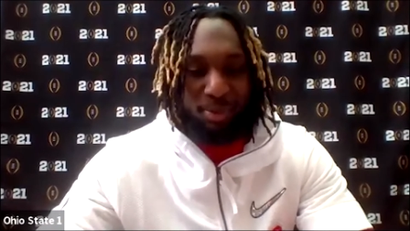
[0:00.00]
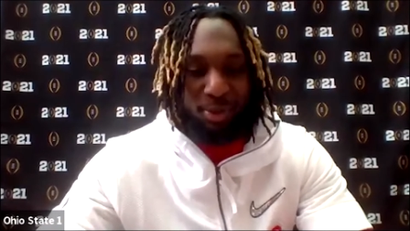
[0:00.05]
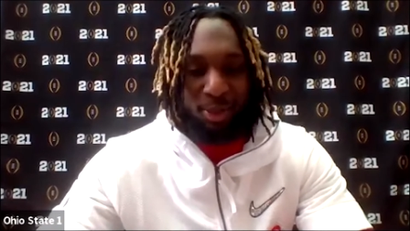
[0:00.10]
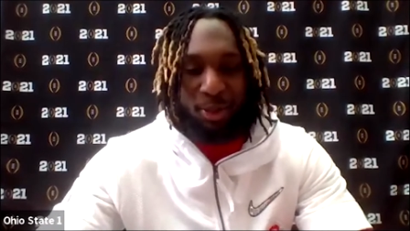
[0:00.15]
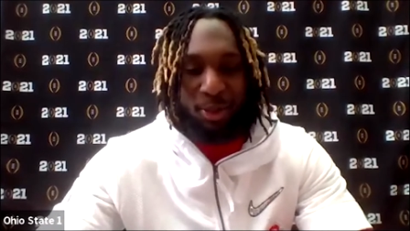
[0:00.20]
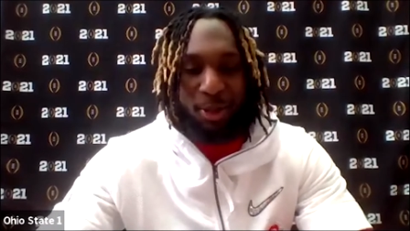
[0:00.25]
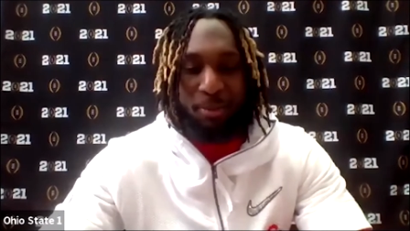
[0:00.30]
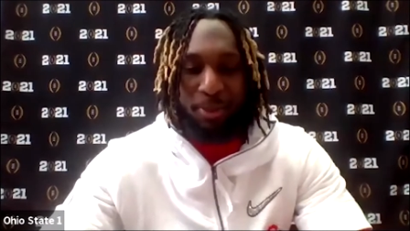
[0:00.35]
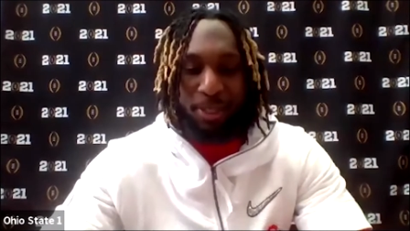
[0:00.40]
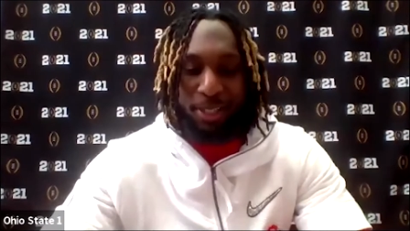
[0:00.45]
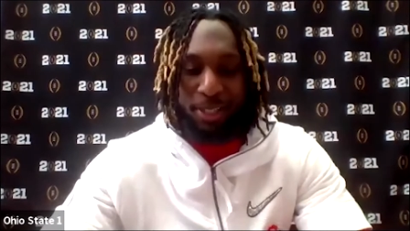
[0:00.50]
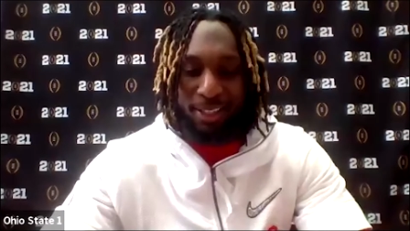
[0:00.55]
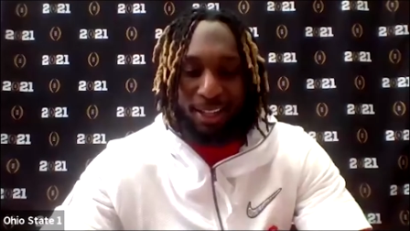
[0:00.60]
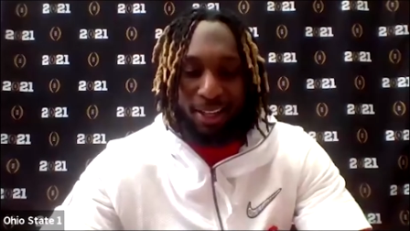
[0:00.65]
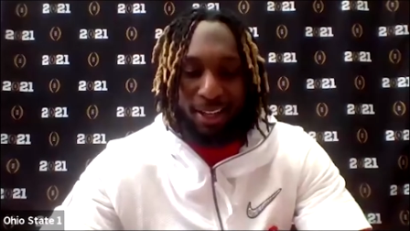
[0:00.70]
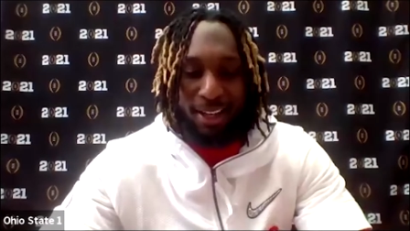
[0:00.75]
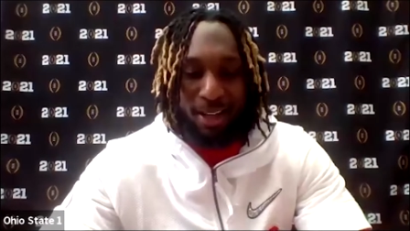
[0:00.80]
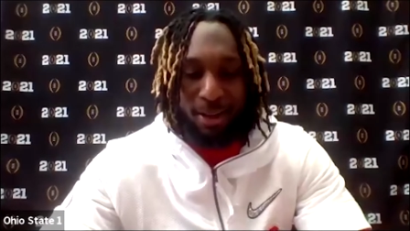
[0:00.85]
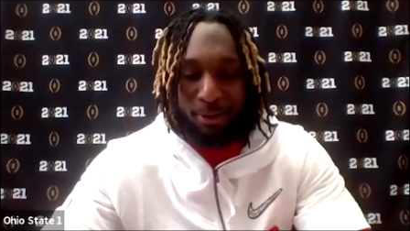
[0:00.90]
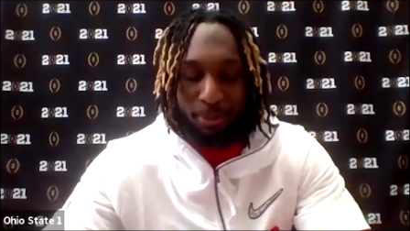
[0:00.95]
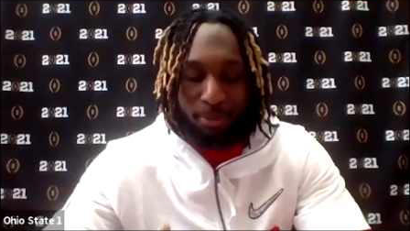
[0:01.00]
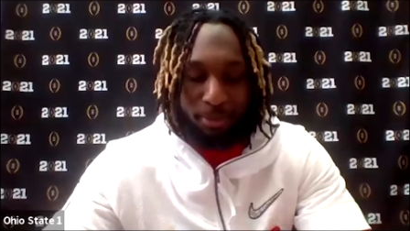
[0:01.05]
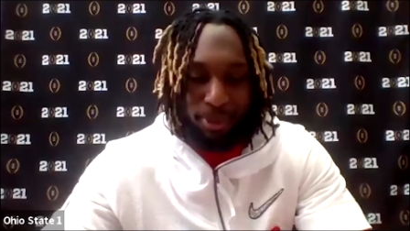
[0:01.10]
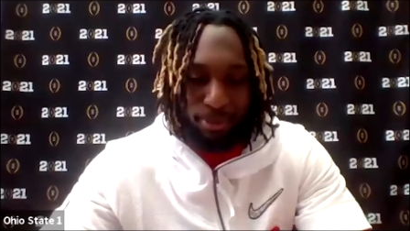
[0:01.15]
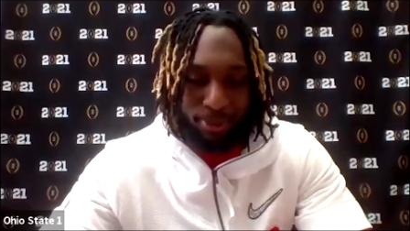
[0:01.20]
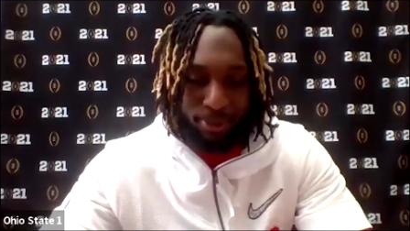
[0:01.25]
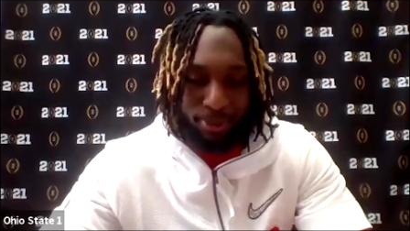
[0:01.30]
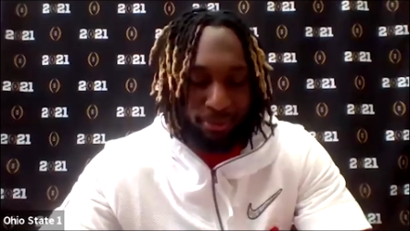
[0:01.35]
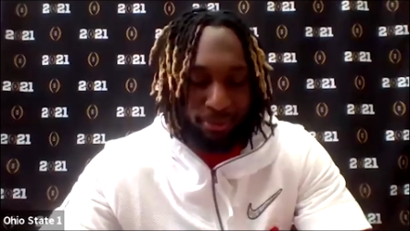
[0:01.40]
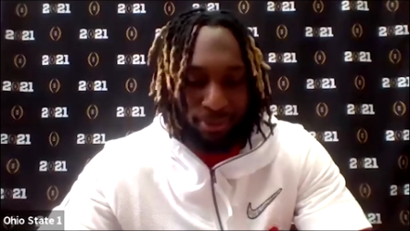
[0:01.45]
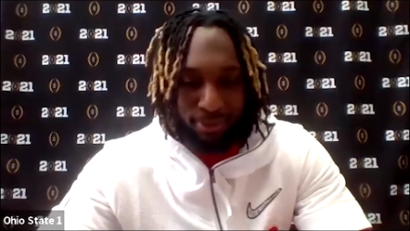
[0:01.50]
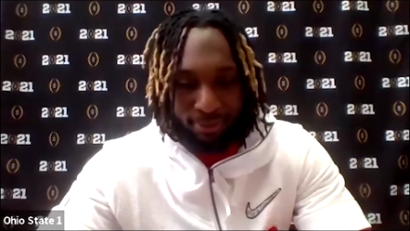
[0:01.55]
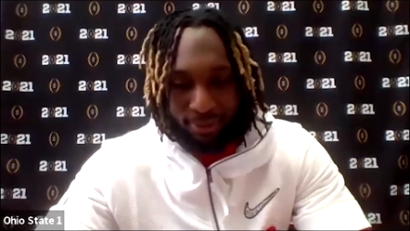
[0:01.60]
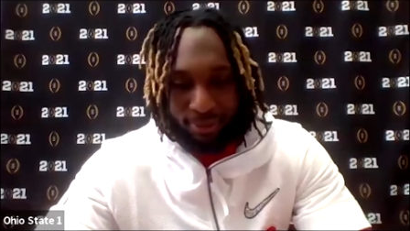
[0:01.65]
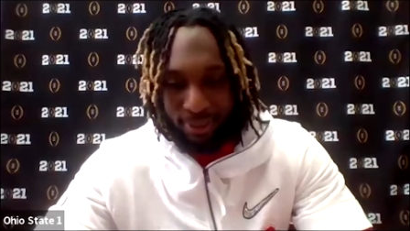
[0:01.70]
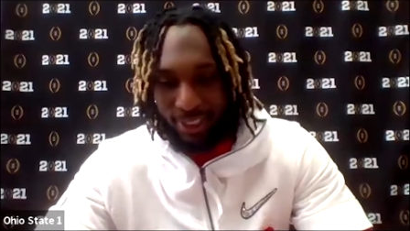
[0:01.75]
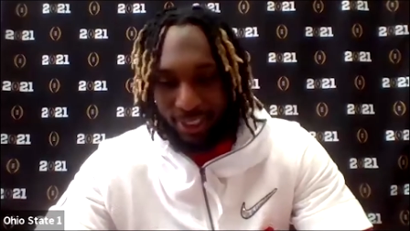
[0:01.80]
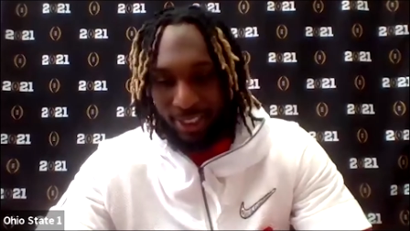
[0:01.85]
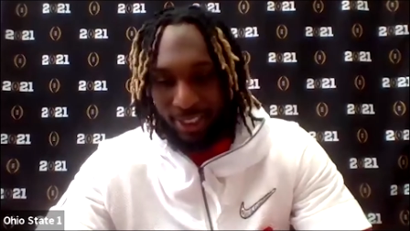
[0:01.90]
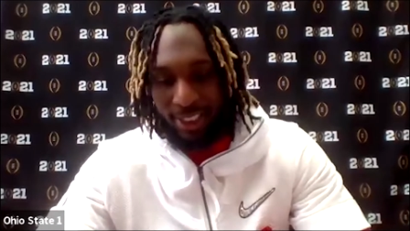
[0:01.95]
So, I mean, I remember it
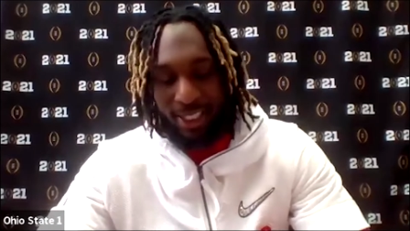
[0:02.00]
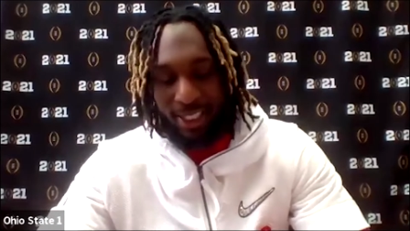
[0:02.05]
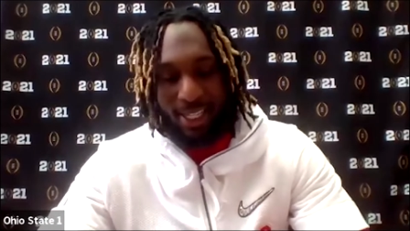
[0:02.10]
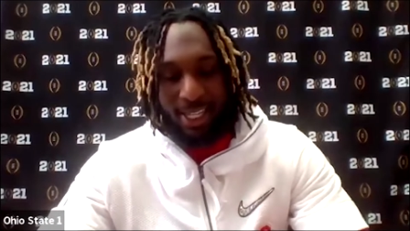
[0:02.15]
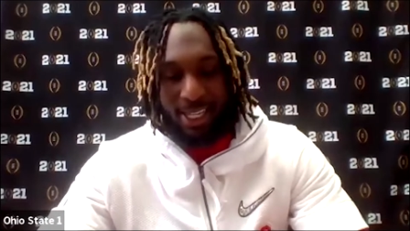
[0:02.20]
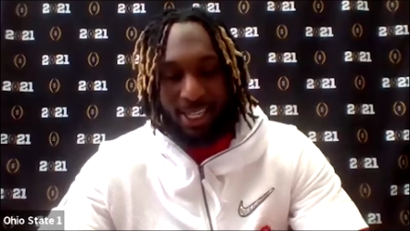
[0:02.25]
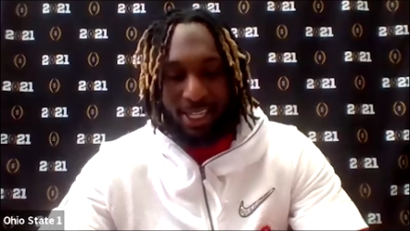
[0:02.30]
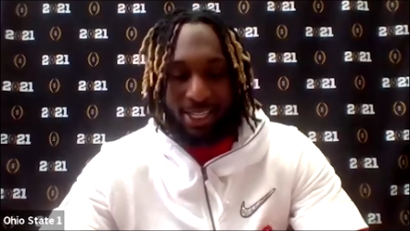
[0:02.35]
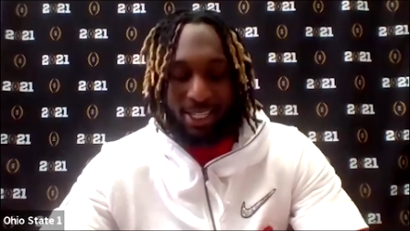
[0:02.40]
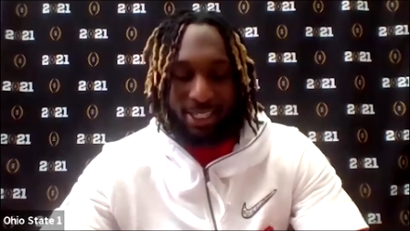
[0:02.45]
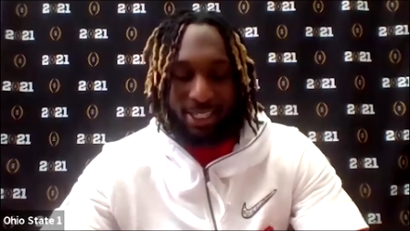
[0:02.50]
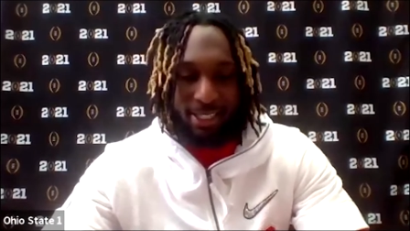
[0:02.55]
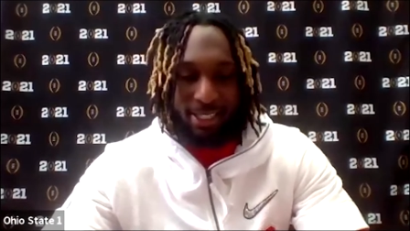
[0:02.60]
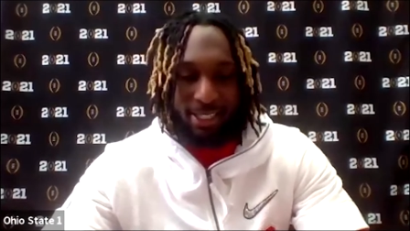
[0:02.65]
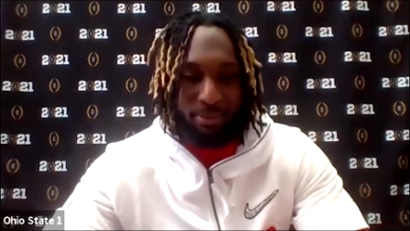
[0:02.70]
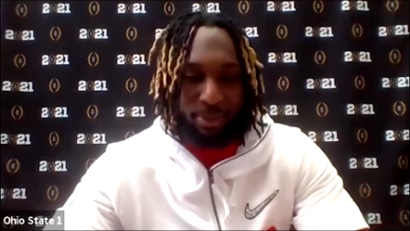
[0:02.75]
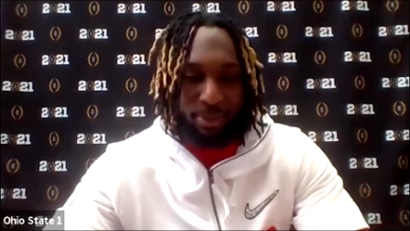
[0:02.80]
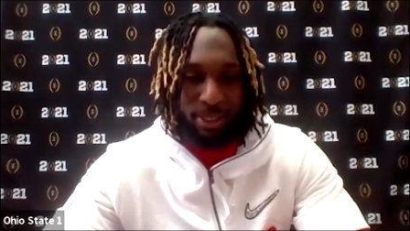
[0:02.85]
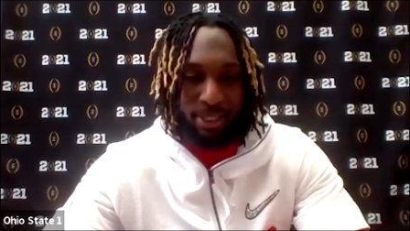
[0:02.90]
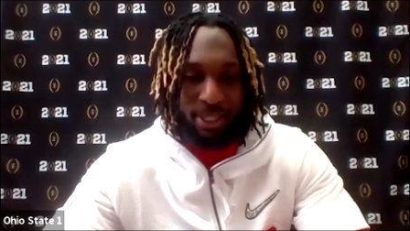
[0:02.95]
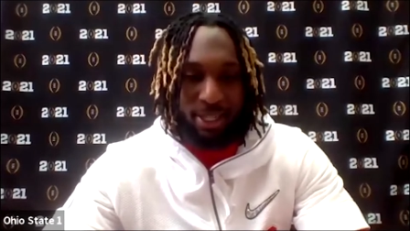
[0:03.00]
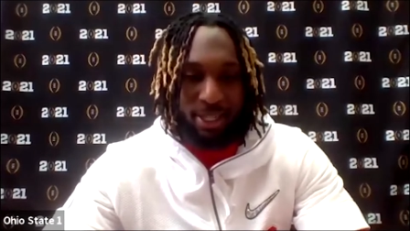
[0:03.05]
vividly. And, I mean,